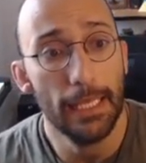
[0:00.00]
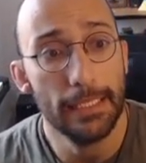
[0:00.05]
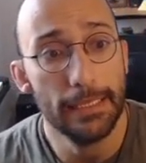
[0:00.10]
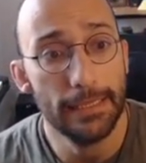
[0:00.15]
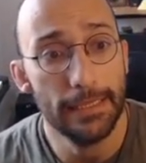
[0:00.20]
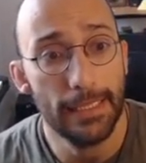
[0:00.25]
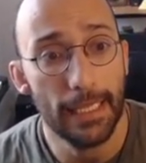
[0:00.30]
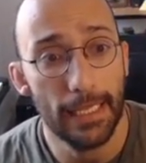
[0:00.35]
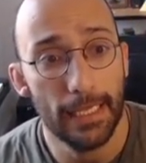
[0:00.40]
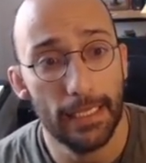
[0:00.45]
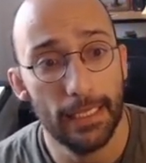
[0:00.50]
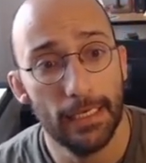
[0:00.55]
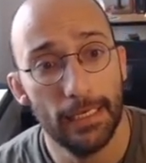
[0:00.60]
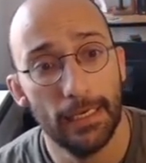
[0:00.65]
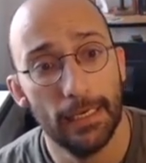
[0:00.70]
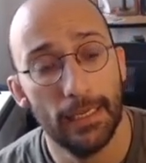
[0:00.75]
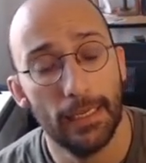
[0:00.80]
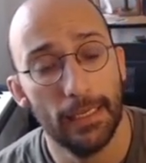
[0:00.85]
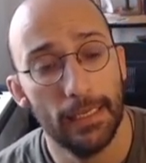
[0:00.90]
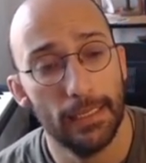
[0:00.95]
and
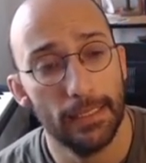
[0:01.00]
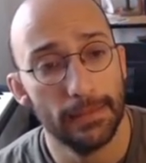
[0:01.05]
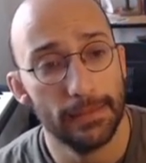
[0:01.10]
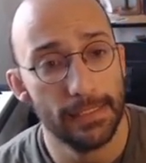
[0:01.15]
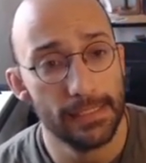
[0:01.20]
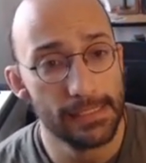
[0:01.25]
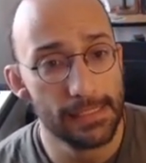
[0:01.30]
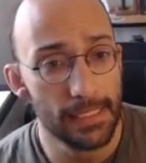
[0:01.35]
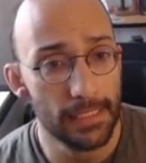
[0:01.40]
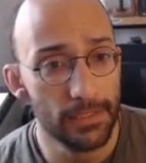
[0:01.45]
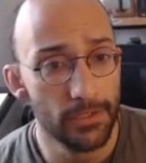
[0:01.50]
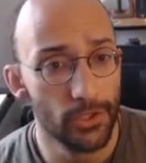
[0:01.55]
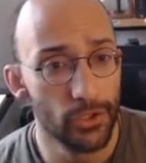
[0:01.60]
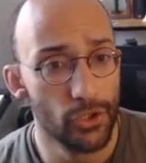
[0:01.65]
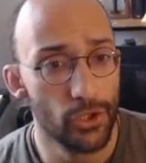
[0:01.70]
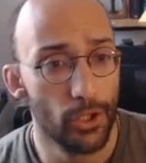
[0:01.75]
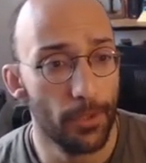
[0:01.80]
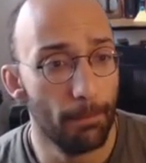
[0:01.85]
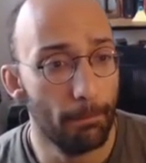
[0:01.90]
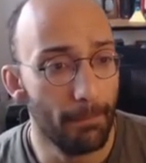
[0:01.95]
then this
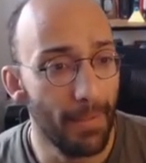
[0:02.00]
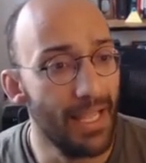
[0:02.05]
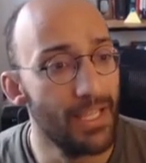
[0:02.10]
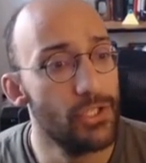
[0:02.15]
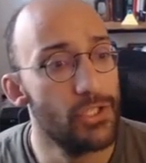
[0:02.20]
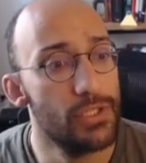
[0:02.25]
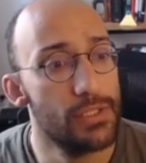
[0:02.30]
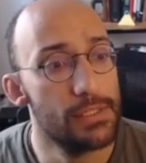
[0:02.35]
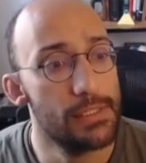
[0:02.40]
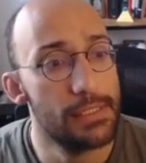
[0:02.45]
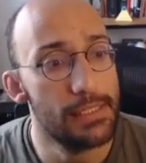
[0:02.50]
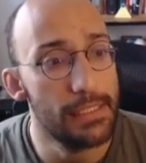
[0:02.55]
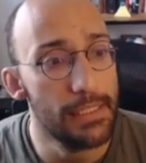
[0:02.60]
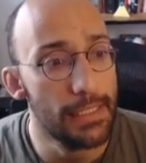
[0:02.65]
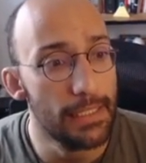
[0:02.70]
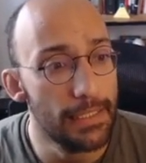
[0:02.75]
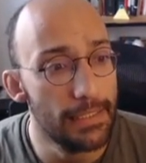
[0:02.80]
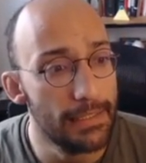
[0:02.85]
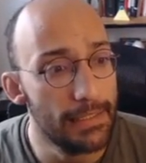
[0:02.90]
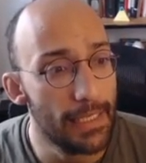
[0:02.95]
integer matches
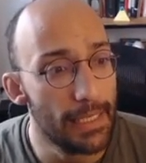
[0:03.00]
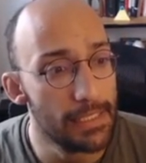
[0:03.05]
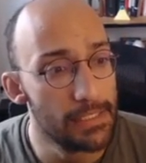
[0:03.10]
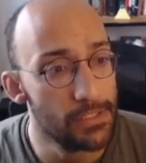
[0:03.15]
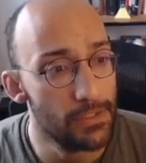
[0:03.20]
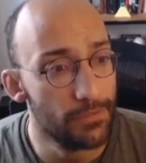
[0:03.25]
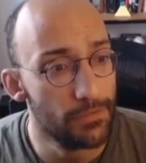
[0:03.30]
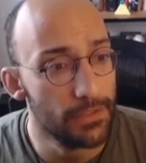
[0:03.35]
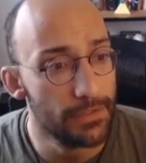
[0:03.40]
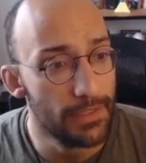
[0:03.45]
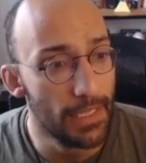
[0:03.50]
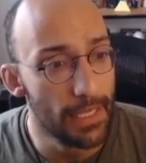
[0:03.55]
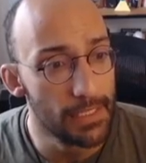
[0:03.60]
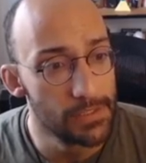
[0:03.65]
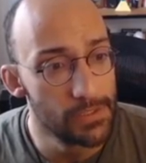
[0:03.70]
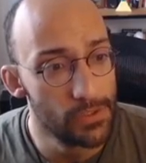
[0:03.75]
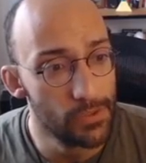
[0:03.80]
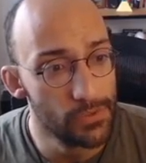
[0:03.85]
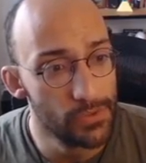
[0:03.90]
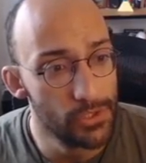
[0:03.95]
the index of the
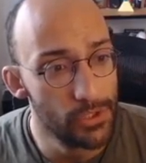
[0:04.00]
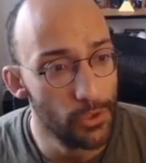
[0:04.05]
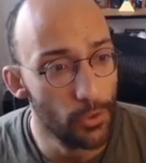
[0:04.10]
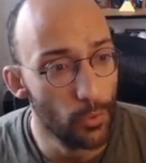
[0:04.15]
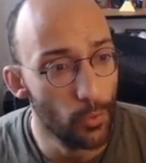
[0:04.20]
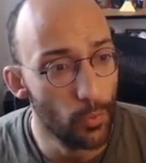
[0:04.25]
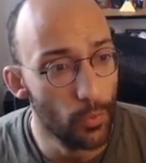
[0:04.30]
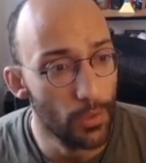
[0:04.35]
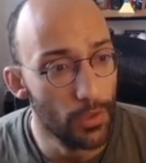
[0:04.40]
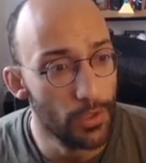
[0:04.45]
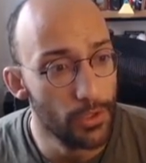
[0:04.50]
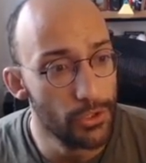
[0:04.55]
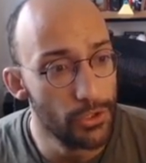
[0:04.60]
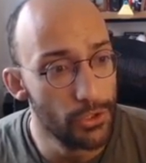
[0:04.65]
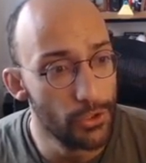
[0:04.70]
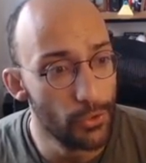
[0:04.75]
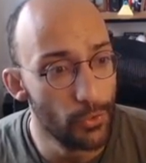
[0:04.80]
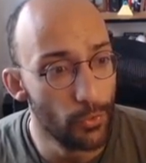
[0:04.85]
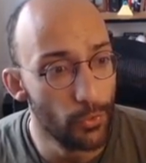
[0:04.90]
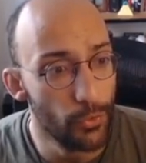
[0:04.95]
task. So 0,
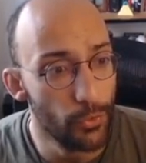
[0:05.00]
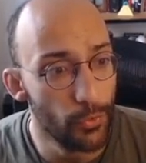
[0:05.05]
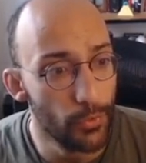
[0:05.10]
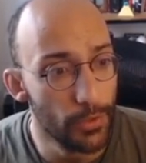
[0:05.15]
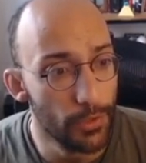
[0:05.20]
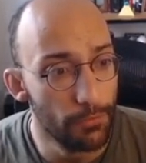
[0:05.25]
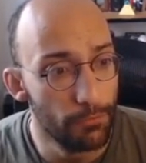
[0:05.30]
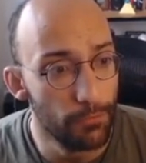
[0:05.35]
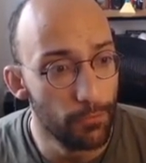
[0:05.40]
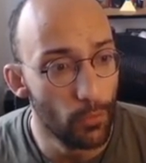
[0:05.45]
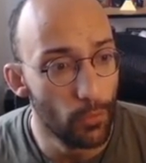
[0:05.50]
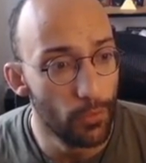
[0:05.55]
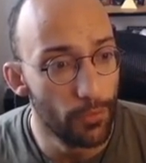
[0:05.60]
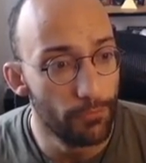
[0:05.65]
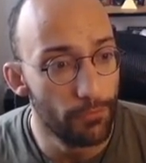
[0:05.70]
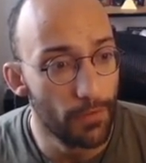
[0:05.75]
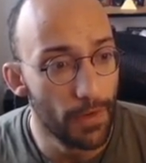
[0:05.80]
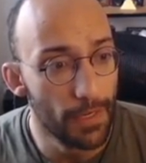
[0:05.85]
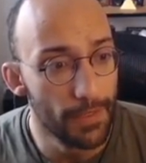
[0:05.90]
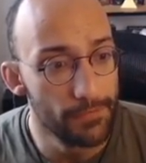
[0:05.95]
1, 2, 3,
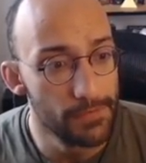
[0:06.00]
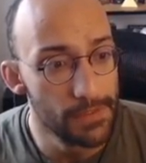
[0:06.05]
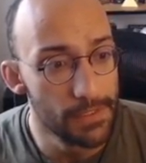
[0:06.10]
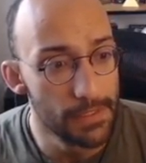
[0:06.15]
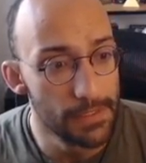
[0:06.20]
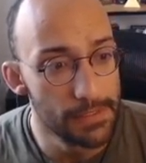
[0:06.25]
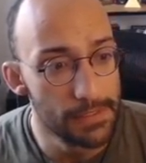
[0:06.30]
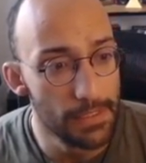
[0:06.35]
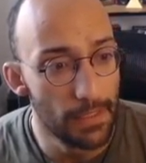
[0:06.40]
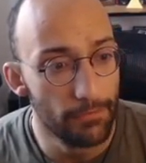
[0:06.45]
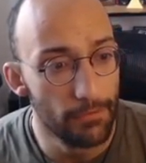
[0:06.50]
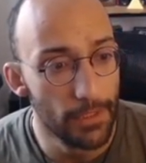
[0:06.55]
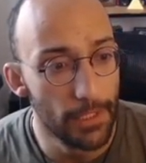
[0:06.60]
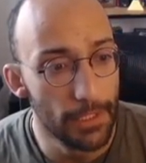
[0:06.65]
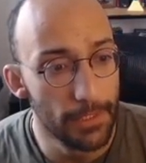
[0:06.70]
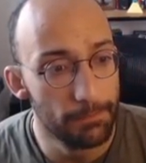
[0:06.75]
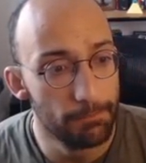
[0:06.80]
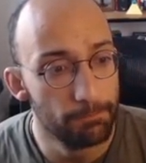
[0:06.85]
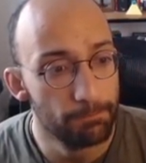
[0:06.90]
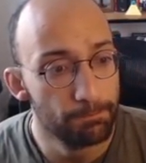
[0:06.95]
4, 5, 6, 7,
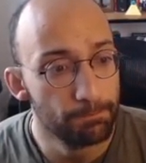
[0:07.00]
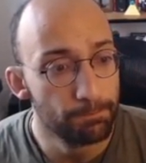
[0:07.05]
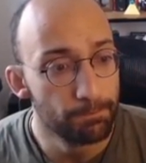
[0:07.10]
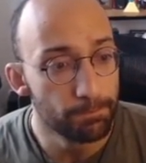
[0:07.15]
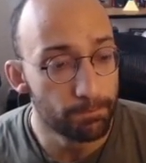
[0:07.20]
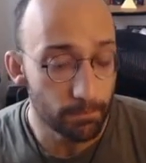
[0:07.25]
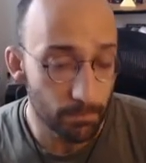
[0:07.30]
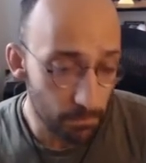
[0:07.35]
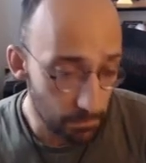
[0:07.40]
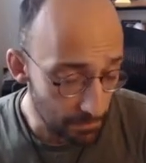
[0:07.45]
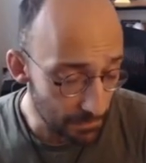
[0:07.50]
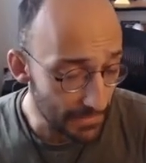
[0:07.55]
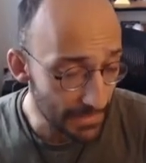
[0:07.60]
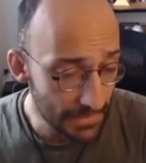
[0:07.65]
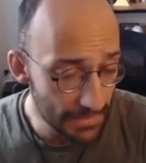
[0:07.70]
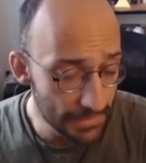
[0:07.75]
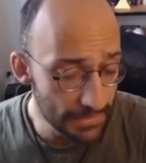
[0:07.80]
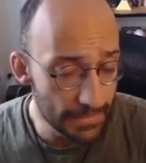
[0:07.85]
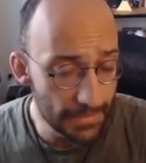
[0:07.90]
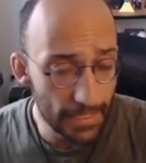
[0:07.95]
8
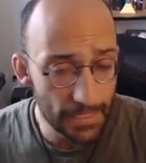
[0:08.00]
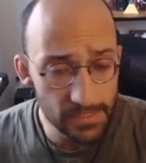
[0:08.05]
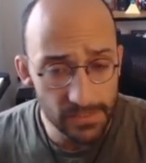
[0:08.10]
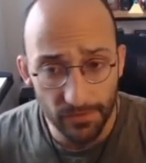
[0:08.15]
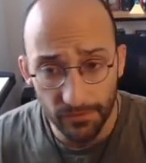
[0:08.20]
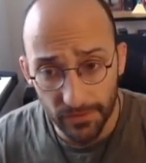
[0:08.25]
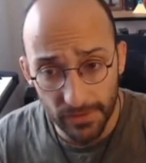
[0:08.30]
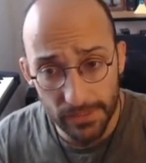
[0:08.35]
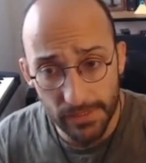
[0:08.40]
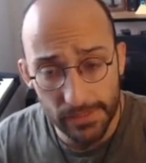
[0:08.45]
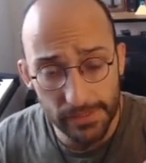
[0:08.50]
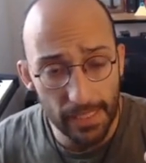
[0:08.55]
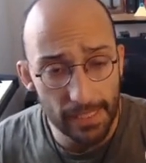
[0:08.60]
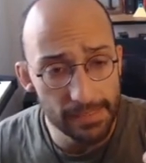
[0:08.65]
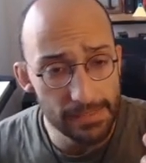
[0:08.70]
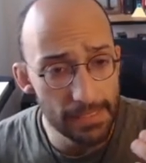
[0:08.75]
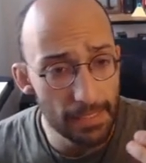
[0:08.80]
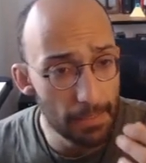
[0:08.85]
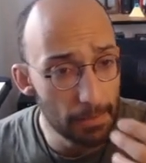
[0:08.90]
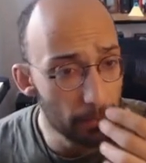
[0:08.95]
in the case of this
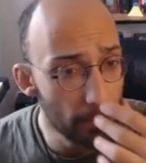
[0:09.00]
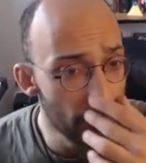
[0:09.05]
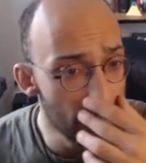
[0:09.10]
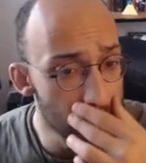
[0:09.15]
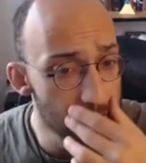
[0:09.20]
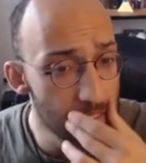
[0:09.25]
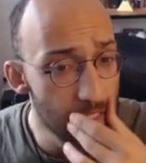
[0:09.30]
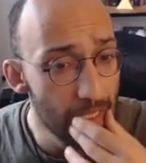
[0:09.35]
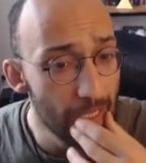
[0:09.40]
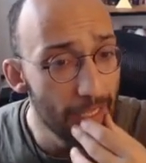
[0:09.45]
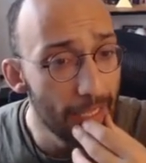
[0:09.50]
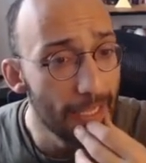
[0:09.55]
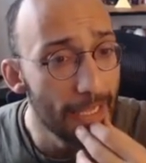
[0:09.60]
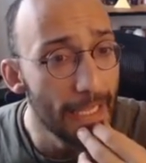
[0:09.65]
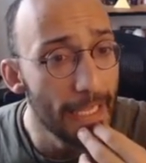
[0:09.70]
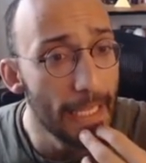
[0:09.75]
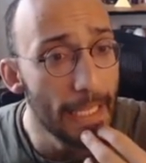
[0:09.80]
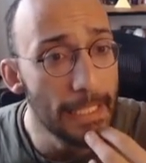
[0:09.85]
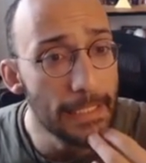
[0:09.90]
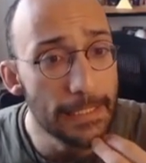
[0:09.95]
test database.
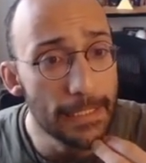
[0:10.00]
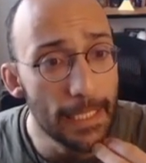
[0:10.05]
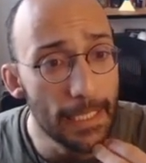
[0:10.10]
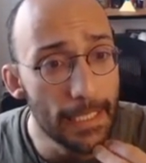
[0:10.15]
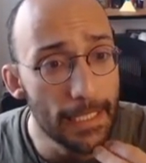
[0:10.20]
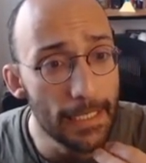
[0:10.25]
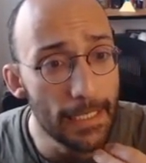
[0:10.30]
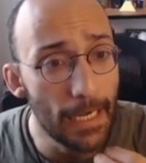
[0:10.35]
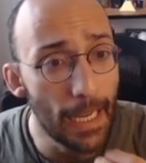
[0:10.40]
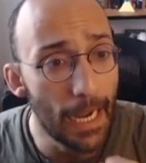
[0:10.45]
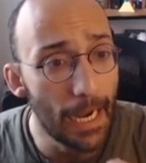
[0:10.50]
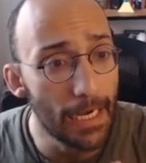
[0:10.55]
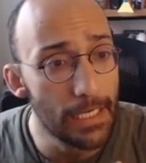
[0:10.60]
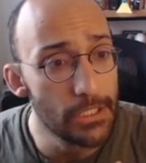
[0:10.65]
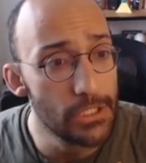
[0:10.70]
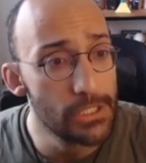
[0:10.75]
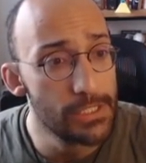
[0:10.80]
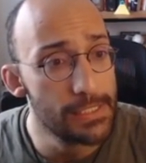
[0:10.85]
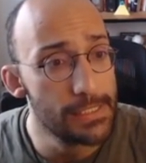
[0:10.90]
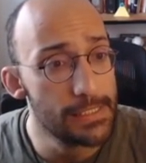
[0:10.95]
And then
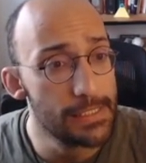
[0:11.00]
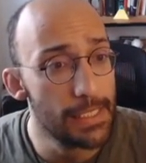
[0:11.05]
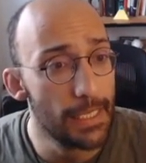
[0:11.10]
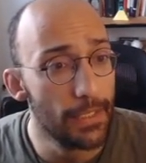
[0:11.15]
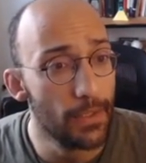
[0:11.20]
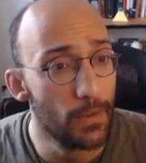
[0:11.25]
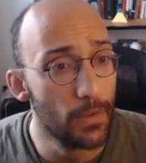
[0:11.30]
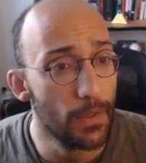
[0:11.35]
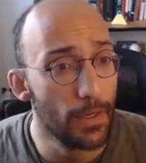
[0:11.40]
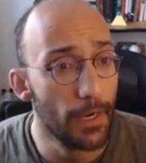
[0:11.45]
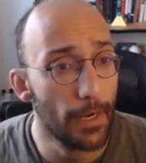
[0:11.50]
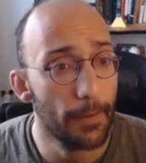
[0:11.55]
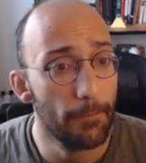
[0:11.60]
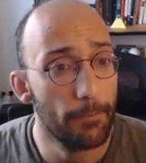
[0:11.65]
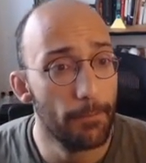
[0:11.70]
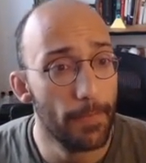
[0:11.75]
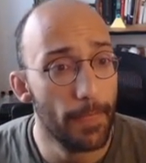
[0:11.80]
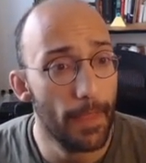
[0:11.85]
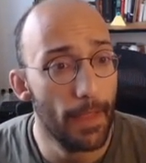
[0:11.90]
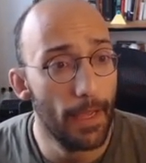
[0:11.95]
I just say, okay,
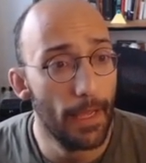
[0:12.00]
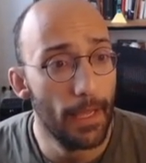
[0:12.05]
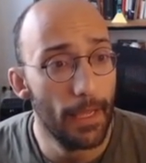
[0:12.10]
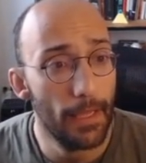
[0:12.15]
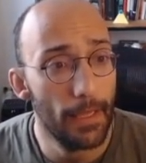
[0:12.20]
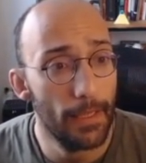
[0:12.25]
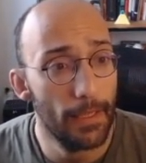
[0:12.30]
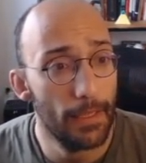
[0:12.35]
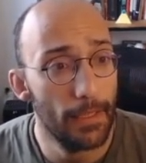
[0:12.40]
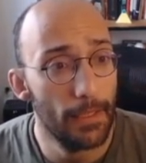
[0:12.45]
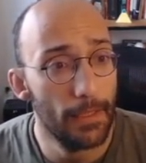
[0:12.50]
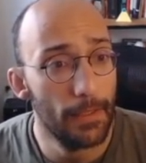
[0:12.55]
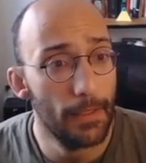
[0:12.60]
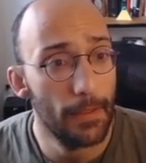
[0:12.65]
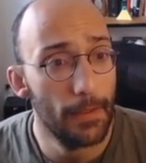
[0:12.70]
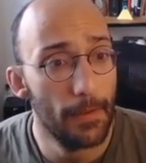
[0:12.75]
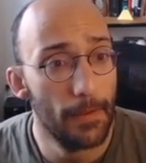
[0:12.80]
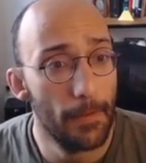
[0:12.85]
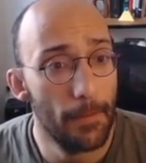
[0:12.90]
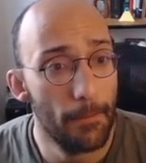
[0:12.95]

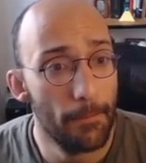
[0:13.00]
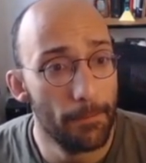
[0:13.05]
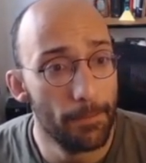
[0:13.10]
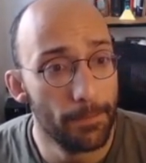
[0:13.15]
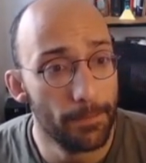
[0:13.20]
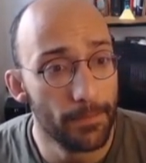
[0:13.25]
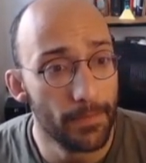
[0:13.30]
uh,